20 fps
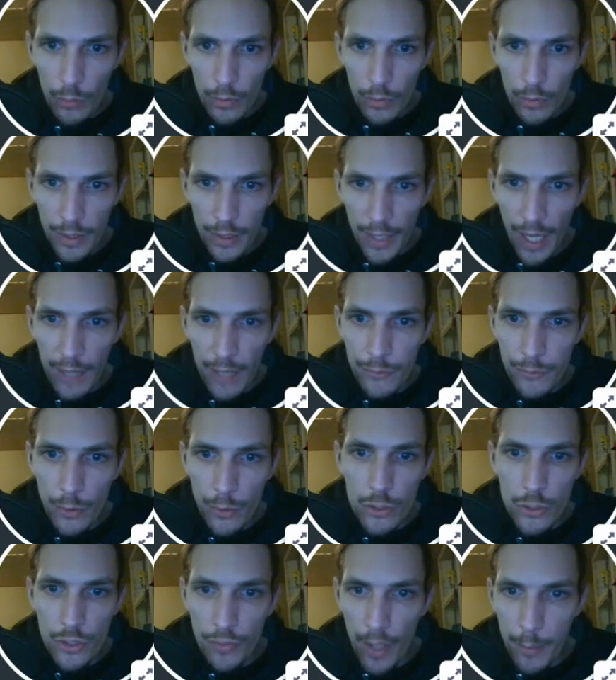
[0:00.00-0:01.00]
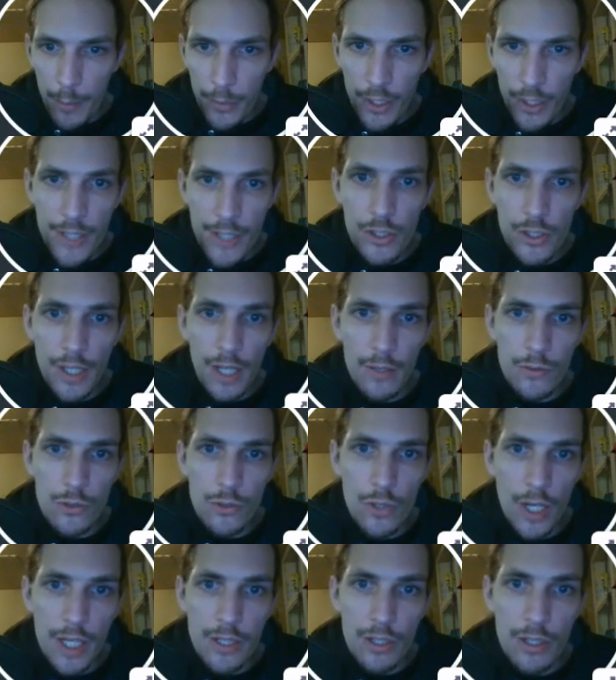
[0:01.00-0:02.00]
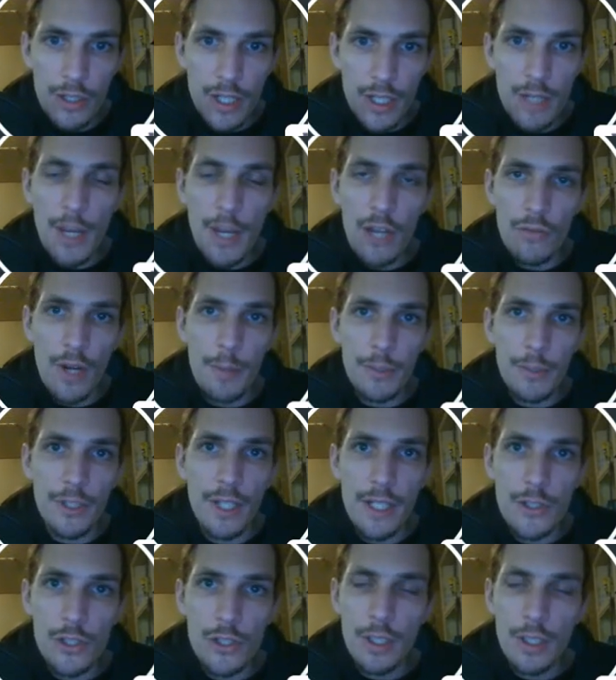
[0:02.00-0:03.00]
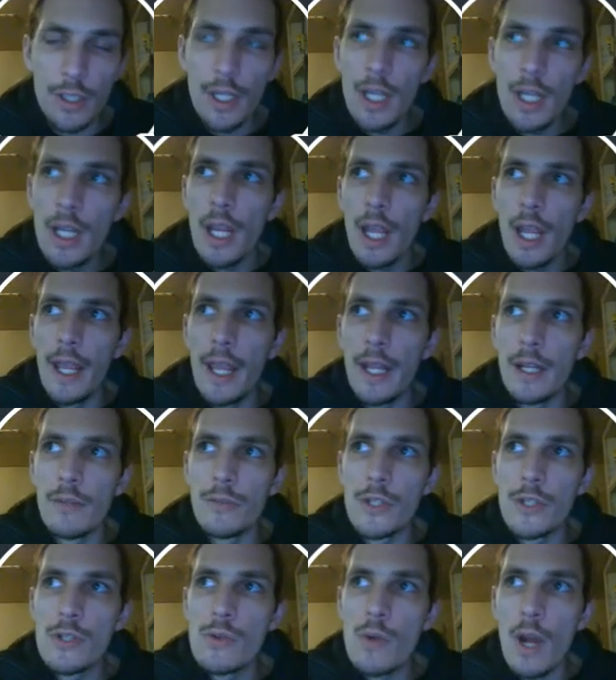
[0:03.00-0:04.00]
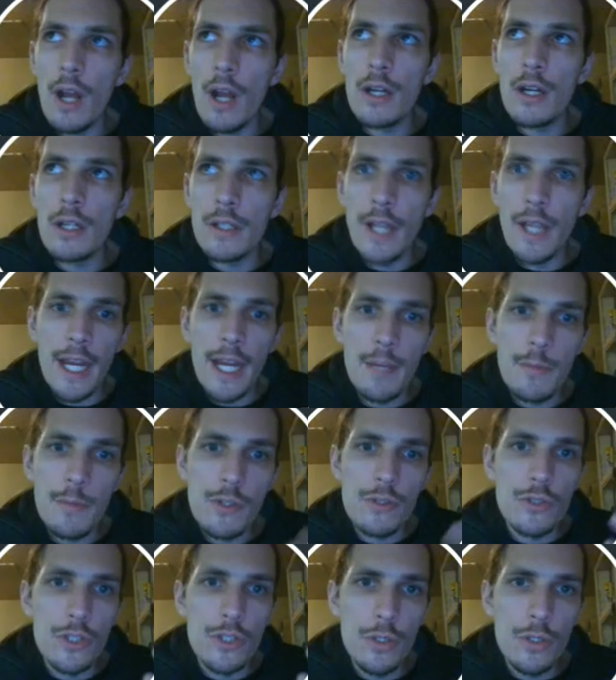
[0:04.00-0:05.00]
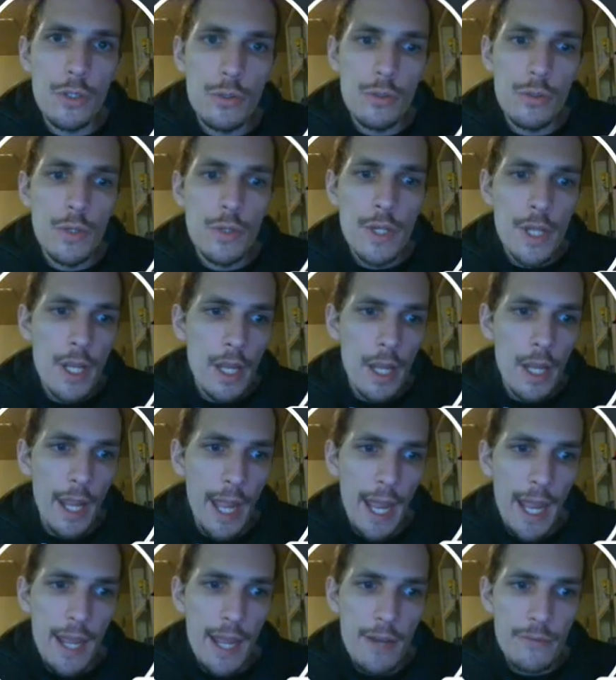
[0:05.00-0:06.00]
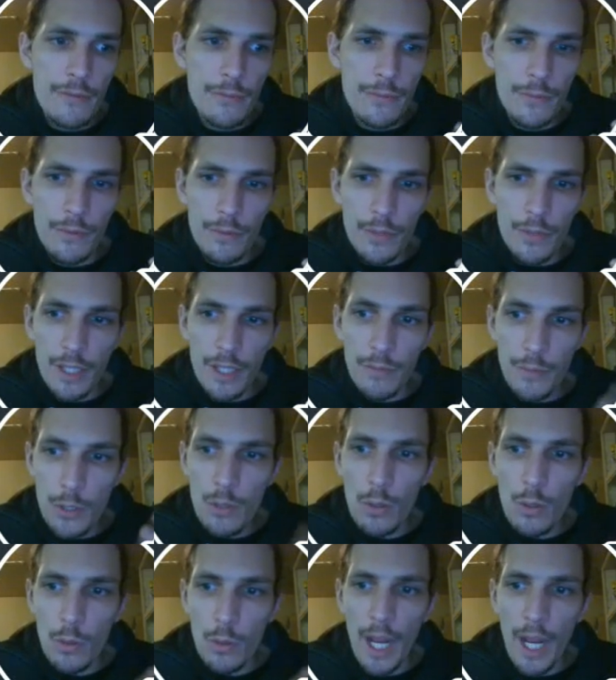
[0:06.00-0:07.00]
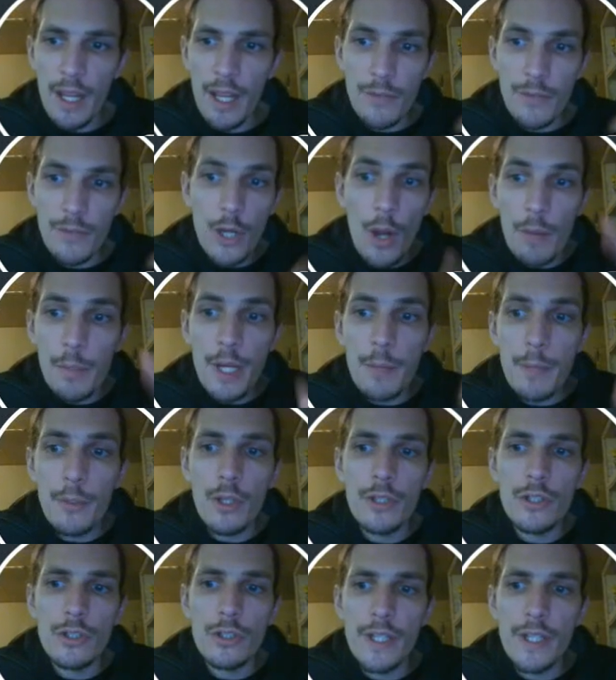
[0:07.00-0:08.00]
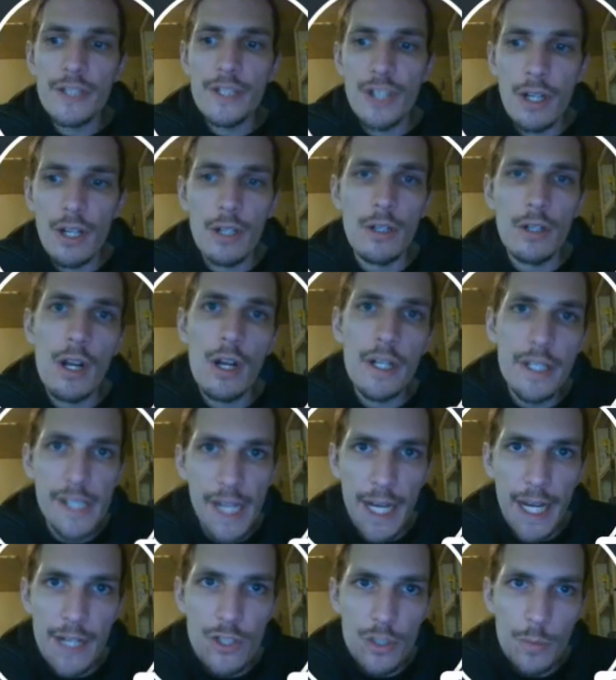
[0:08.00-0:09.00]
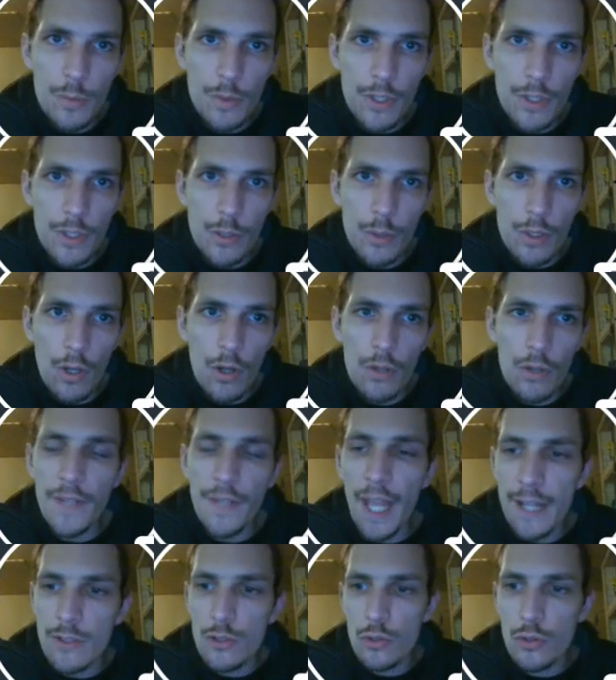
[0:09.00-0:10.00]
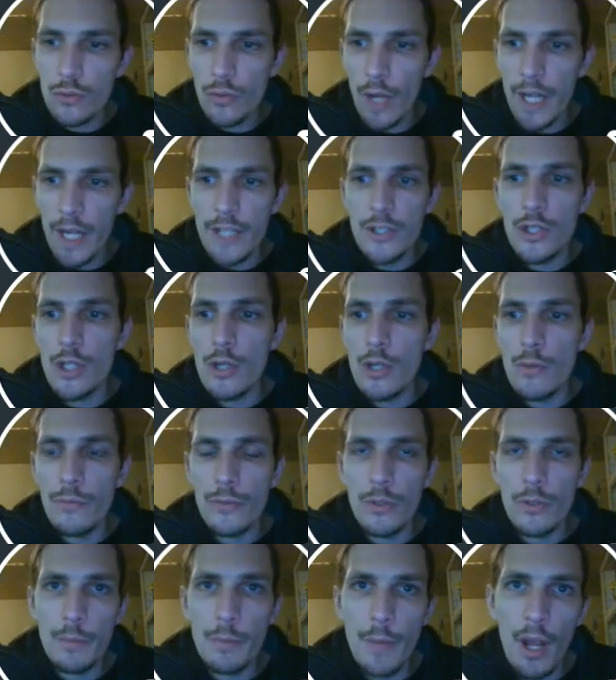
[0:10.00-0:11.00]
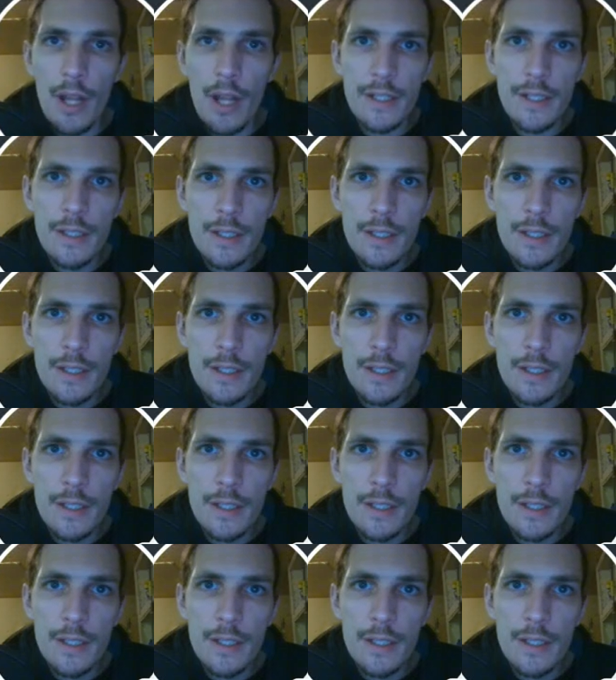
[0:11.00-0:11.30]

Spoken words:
that throws your reputation down the drain, your email reputation. And if you aren't able to have, like, if you have people on your list that are not engaging with you at all, that drags you through the mud.